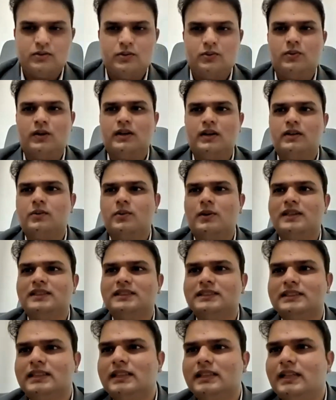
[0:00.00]
So one
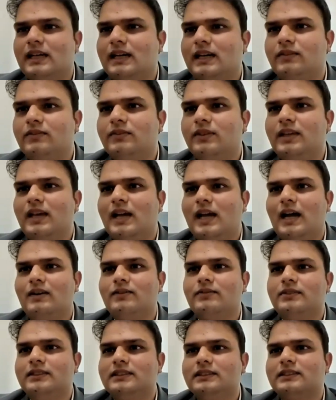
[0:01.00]
question that we
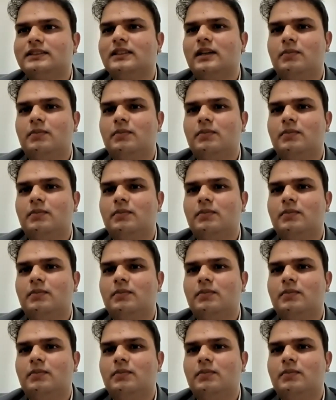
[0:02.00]
have is